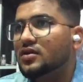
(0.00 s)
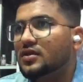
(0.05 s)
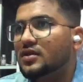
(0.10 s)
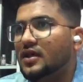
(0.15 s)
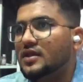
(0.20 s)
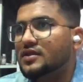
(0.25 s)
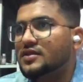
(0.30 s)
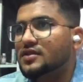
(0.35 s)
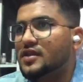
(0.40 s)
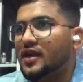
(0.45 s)

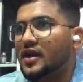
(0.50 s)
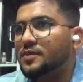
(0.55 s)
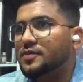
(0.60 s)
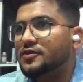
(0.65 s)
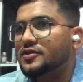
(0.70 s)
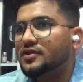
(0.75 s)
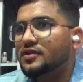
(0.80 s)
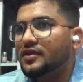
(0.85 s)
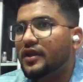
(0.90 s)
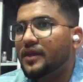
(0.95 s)
the
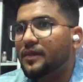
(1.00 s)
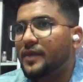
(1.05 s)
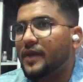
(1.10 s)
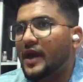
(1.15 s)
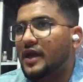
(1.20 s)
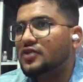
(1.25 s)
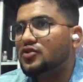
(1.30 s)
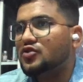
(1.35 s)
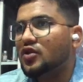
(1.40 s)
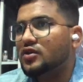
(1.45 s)
scripts in
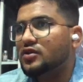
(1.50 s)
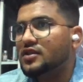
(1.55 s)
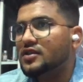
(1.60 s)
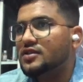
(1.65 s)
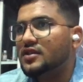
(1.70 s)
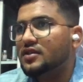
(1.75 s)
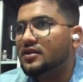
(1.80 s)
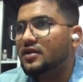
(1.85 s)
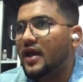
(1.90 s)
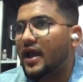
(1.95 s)

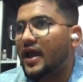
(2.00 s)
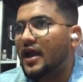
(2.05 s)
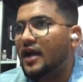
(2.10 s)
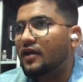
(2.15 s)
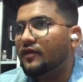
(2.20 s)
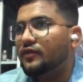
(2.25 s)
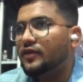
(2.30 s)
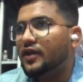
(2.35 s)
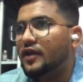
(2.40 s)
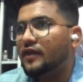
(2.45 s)
package.json, I
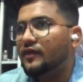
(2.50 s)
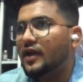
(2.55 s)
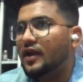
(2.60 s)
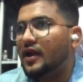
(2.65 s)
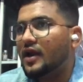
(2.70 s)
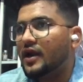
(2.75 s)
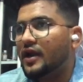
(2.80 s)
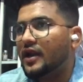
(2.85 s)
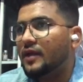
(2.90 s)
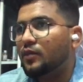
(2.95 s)
have
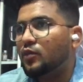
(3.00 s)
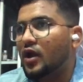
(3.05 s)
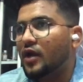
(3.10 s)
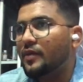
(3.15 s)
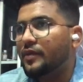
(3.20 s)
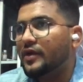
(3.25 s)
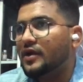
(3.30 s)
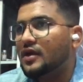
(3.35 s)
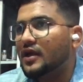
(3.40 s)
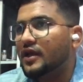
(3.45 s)
given
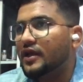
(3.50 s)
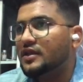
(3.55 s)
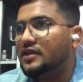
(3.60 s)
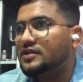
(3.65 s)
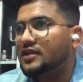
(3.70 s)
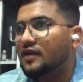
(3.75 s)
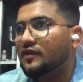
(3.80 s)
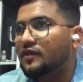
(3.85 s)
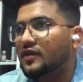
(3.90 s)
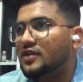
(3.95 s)
deployment like
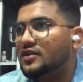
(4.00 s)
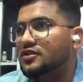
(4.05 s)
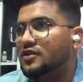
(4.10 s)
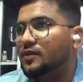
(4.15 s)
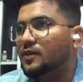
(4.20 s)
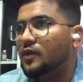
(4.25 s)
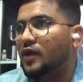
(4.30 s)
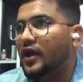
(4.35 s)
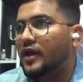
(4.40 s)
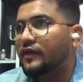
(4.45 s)
serverless
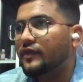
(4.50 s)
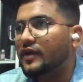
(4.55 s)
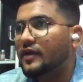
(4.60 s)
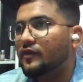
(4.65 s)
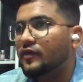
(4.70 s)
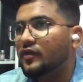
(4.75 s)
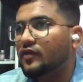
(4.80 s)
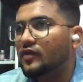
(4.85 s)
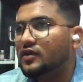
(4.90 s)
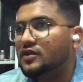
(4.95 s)
deploy happen
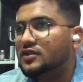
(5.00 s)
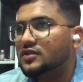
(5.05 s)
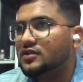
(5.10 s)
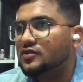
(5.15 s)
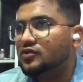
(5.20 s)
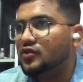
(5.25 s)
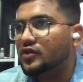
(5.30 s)
version.